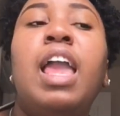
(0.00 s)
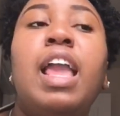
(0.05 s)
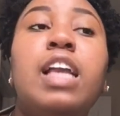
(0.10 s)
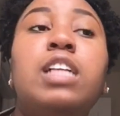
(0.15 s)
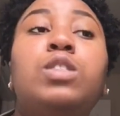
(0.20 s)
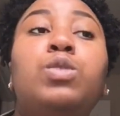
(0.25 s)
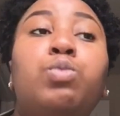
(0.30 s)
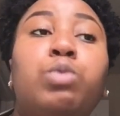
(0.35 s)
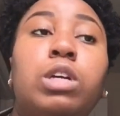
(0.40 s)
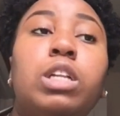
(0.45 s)

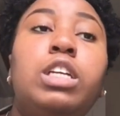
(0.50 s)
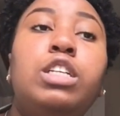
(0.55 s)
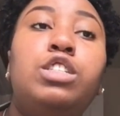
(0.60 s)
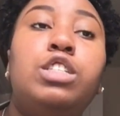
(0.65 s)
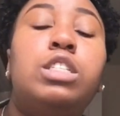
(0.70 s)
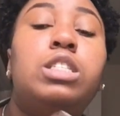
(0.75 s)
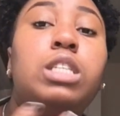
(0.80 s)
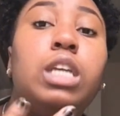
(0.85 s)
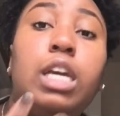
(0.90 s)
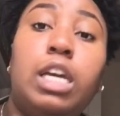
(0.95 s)
it's really
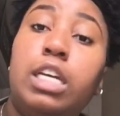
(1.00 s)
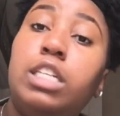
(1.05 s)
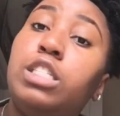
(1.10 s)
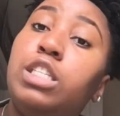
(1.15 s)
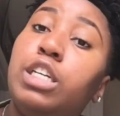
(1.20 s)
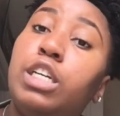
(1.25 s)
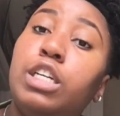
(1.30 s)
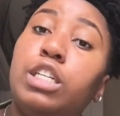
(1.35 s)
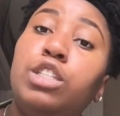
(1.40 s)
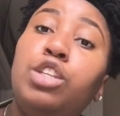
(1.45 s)
just
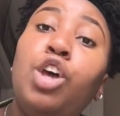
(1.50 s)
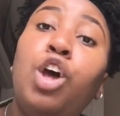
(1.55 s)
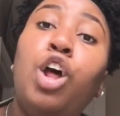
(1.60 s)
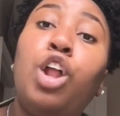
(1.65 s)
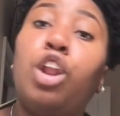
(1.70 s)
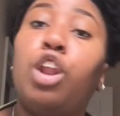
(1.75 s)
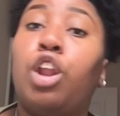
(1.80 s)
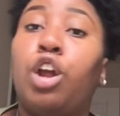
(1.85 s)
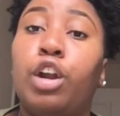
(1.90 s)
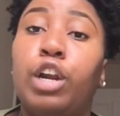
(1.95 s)
easier
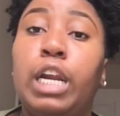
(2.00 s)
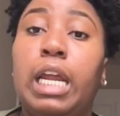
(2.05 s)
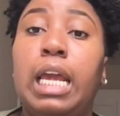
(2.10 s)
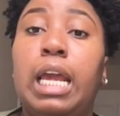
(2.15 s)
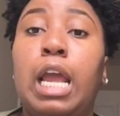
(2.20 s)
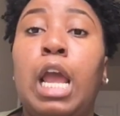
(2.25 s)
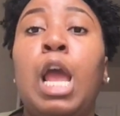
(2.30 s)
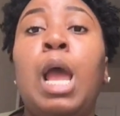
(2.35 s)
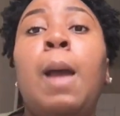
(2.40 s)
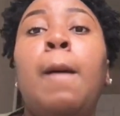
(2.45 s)
to learn
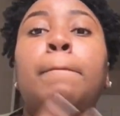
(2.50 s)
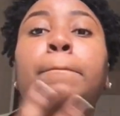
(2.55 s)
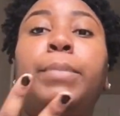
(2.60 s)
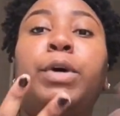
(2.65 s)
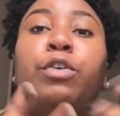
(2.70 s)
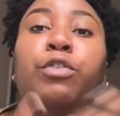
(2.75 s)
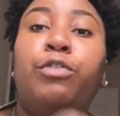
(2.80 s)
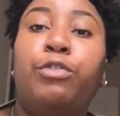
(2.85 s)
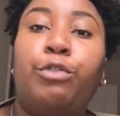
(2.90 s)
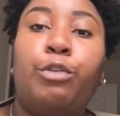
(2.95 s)
it
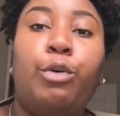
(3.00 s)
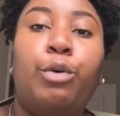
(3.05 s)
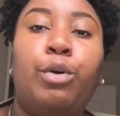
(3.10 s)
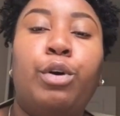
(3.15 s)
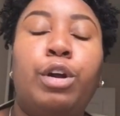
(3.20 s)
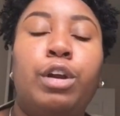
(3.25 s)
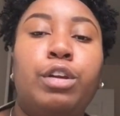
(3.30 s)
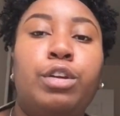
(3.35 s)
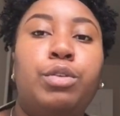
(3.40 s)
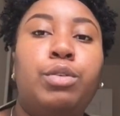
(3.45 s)

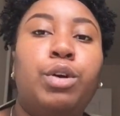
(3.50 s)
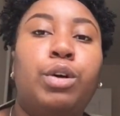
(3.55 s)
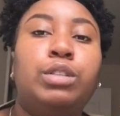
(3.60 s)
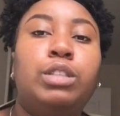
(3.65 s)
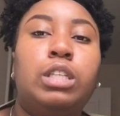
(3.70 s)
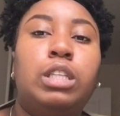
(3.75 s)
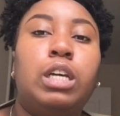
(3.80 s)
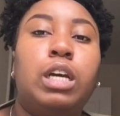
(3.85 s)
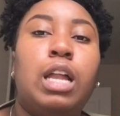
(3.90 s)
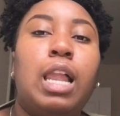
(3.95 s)
before you go
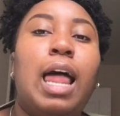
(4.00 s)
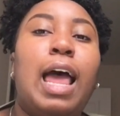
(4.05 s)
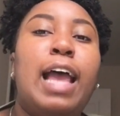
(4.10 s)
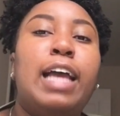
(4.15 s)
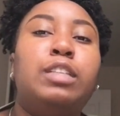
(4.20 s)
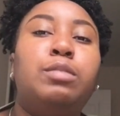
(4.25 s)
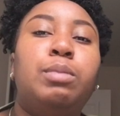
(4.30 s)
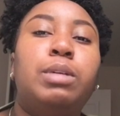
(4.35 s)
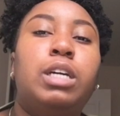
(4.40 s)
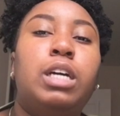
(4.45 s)
to the
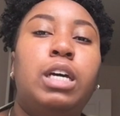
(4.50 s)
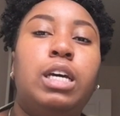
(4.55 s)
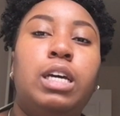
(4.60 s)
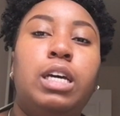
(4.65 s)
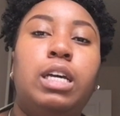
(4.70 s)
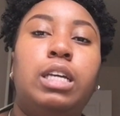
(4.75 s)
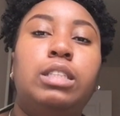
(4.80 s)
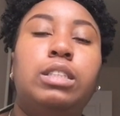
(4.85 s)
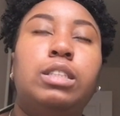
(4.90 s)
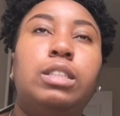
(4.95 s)
class,
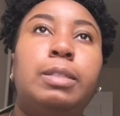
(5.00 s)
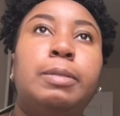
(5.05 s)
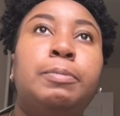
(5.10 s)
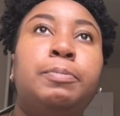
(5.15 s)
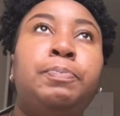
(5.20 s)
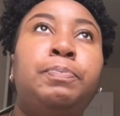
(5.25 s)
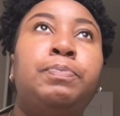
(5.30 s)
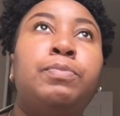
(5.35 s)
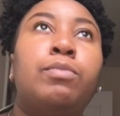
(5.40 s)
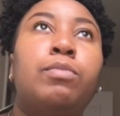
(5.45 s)
because
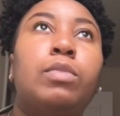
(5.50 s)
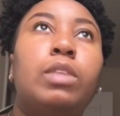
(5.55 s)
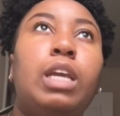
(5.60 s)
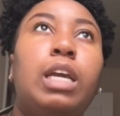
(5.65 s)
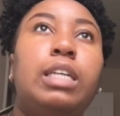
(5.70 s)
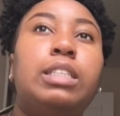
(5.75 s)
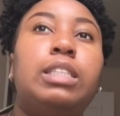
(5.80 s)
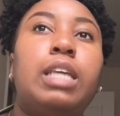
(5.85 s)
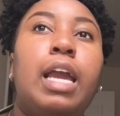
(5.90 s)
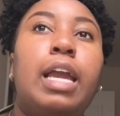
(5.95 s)

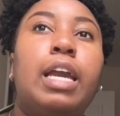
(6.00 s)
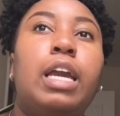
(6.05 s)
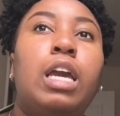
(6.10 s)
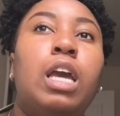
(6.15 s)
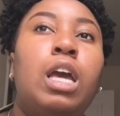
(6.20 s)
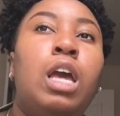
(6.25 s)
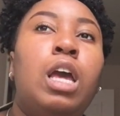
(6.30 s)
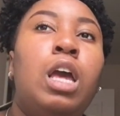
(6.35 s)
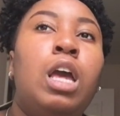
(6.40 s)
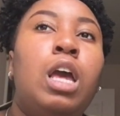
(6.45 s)
it's like
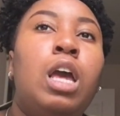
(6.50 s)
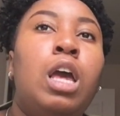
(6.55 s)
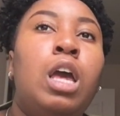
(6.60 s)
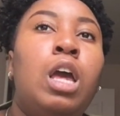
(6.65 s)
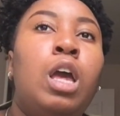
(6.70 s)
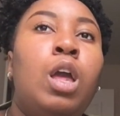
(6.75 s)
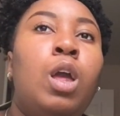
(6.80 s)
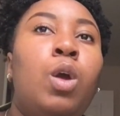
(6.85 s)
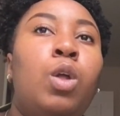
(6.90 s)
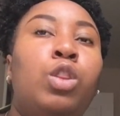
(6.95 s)

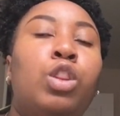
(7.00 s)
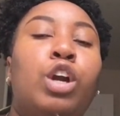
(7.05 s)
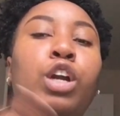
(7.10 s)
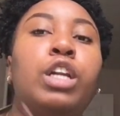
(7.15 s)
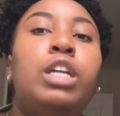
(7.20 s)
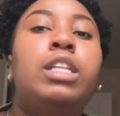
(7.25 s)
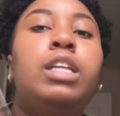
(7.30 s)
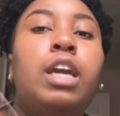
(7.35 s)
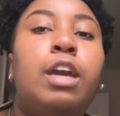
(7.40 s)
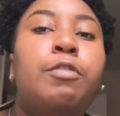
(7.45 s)

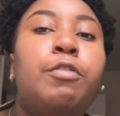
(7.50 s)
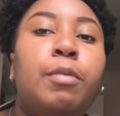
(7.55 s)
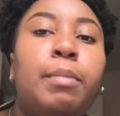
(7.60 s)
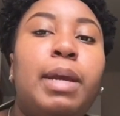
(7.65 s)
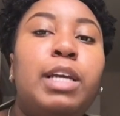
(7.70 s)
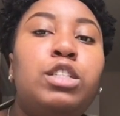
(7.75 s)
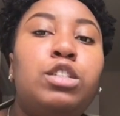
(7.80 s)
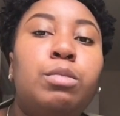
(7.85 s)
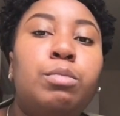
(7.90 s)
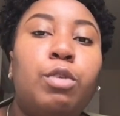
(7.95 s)
learning the
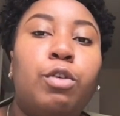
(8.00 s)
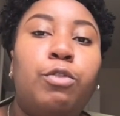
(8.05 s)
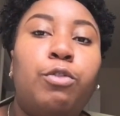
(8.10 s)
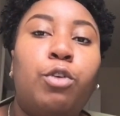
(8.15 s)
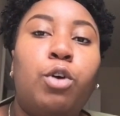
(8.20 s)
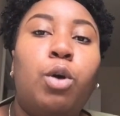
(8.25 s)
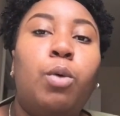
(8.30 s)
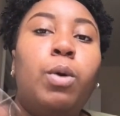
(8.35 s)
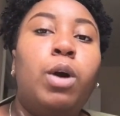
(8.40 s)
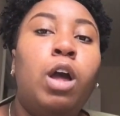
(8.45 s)
information
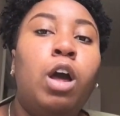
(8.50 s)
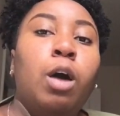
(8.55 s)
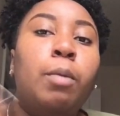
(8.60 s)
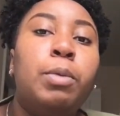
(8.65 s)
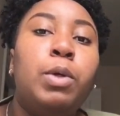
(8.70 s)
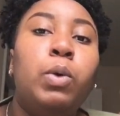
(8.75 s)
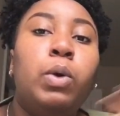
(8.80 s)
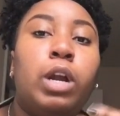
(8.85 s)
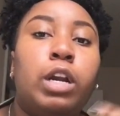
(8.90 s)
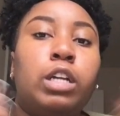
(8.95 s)
before will
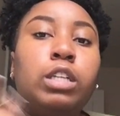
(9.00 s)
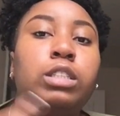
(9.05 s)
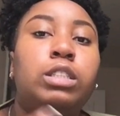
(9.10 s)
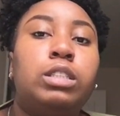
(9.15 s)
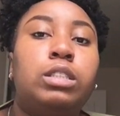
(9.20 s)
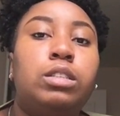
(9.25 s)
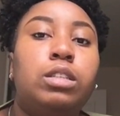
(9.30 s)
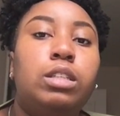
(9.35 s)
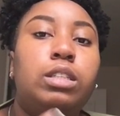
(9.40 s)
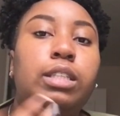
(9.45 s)
help you
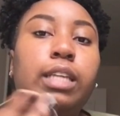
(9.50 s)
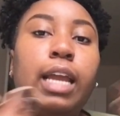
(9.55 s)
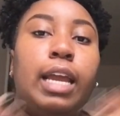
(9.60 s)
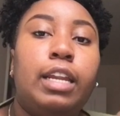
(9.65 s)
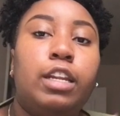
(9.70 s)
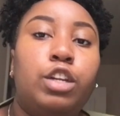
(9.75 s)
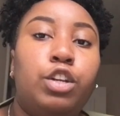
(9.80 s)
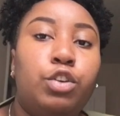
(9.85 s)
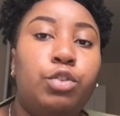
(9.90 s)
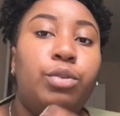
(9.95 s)

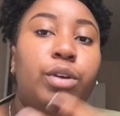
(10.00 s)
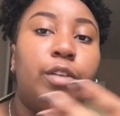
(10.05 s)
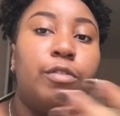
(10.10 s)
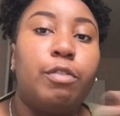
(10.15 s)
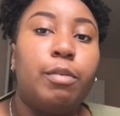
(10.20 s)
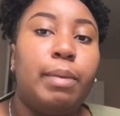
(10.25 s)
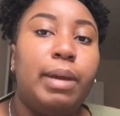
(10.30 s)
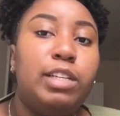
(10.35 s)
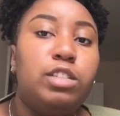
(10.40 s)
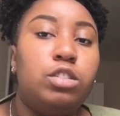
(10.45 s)
understand the new
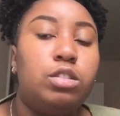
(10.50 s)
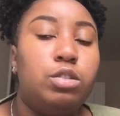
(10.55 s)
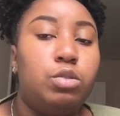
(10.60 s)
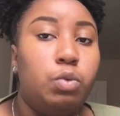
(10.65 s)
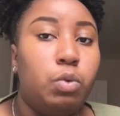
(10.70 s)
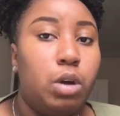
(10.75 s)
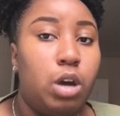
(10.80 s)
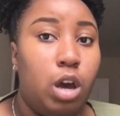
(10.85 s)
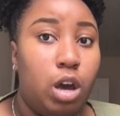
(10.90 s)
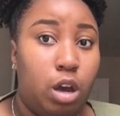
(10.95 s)
information to
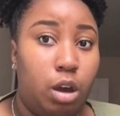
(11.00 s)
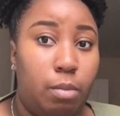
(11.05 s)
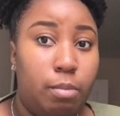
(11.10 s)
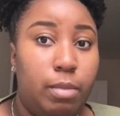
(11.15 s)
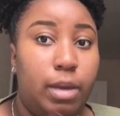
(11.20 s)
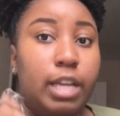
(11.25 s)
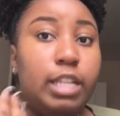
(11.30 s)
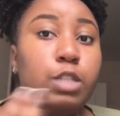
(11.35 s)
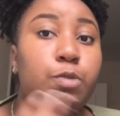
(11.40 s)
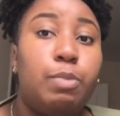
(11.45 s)
come,
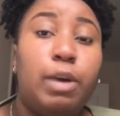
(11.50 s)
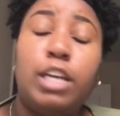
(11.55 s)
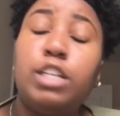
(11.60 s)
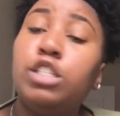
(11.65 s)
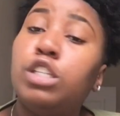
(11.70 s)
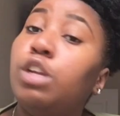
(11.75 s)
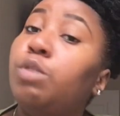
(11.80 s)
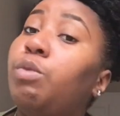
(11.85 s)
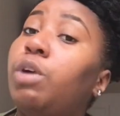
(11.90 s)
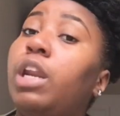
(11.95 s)

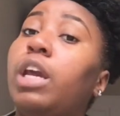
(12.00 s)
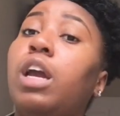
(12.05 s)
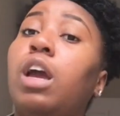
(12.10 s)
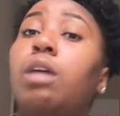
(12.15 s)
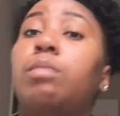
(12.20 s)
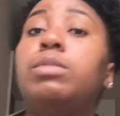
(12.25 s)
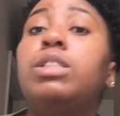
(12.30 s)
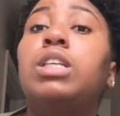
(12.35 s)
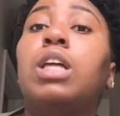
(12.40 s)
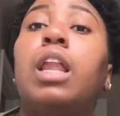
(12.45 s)
especially when it
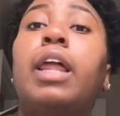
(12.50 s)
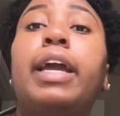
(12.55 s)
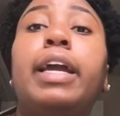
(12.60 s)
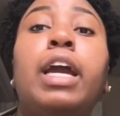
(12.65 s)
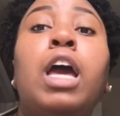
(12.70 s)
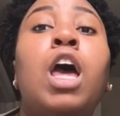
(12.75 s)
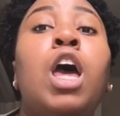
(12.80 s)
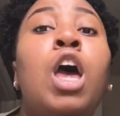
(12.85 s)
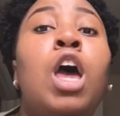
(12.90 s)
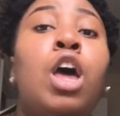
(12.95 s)
comes to like
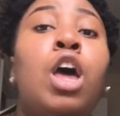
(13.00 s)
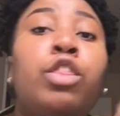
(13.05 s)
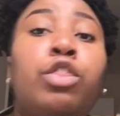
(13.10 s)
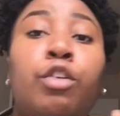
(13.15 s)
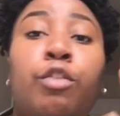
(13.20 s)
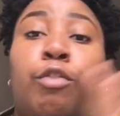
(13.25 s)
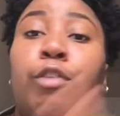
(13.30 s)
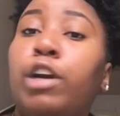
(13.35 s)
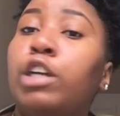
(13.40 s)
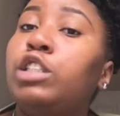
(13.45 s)

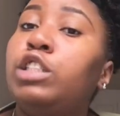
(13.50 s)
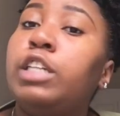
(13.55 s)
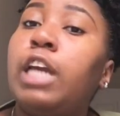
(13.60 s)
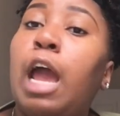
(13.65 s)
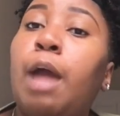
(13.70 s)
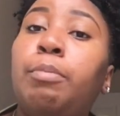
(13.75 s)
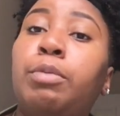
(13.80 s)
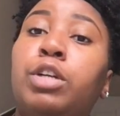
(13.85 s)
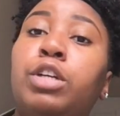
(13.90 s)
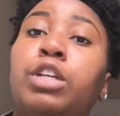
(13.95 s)
the first
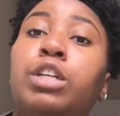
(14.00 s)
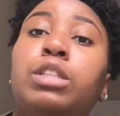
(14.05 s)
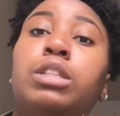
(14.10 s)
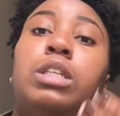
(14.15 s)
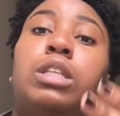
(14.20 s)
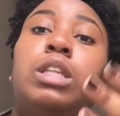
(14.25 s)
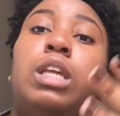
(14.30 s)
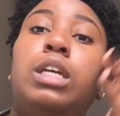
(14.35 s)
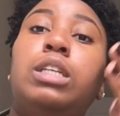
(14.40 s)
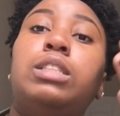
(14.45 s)
chapters
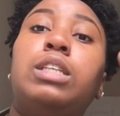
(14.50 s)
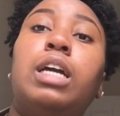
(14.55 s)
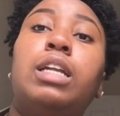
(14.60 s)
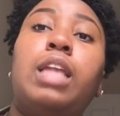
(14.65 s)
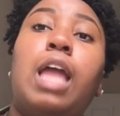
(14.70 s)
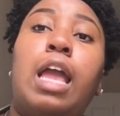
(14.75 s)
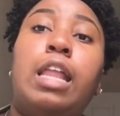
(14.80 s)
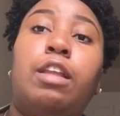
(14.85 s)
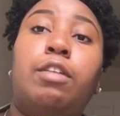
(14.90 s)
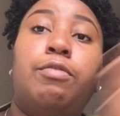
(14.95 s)
and things like
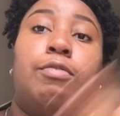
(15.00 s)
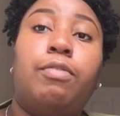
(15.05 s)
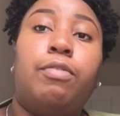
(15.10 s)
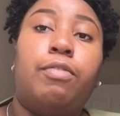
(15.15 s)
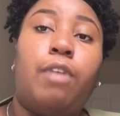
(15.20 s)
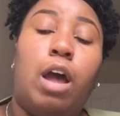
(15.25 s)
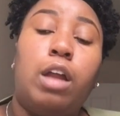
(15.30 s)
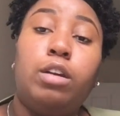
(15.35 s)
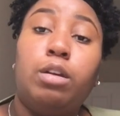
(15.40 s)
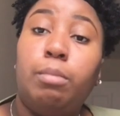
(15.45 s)
that, the
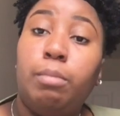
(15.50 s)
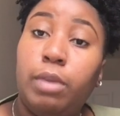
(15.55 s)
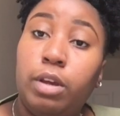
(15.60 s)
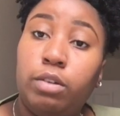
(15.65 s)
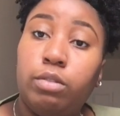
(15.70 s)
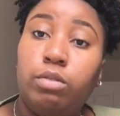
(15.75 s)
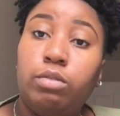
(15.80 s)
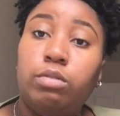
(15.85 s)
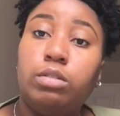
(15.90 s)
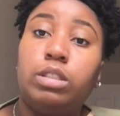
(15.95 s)

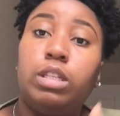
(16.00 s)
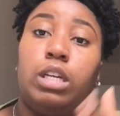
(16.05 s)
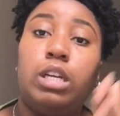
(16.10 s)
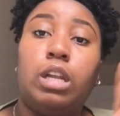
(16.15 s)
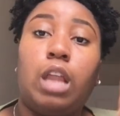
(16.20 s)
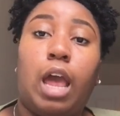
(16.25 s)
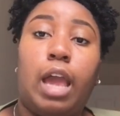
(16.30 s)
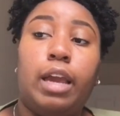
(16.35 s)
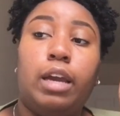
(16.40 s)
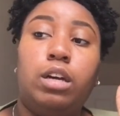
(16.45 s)
fundamentals
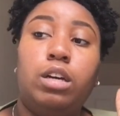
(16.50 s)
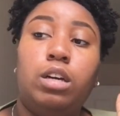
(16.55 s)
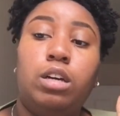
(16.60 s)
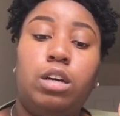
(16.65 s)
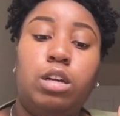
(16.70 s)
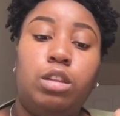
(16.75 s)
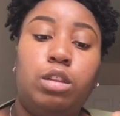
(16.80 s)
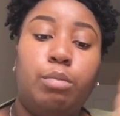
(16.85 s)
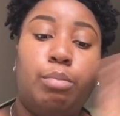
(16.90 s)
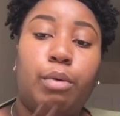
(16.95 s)
and like
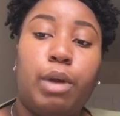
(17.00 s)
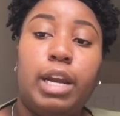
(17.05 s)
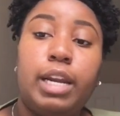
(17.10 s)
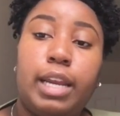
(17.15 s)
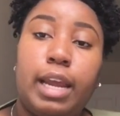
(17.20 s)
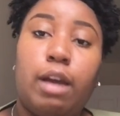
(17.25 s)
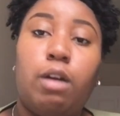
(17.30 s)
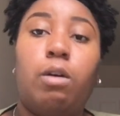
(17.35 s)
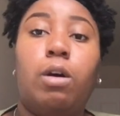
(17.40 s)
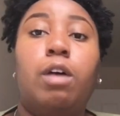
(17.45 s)
the
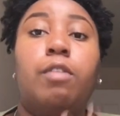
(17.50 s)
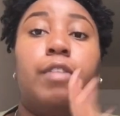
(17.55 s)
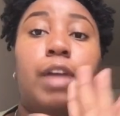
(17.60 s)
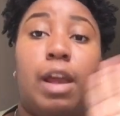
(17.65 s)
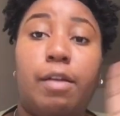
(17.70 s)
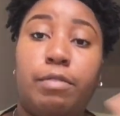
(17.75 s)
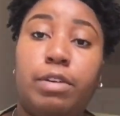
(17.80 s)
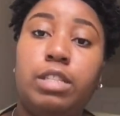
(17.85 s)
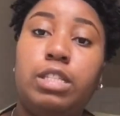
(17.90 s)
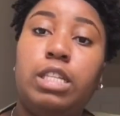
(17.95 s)
breakdown of
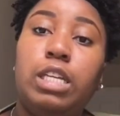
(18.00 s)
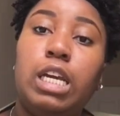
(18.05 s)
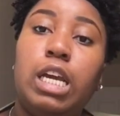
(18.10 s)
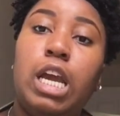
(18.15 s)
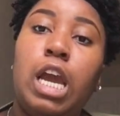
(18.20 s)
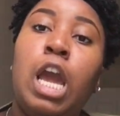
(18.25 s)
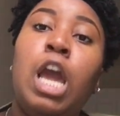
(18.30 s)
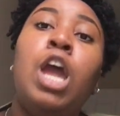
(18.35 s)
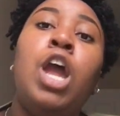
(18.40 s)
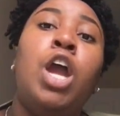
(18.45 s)

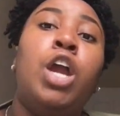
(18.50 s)
everything.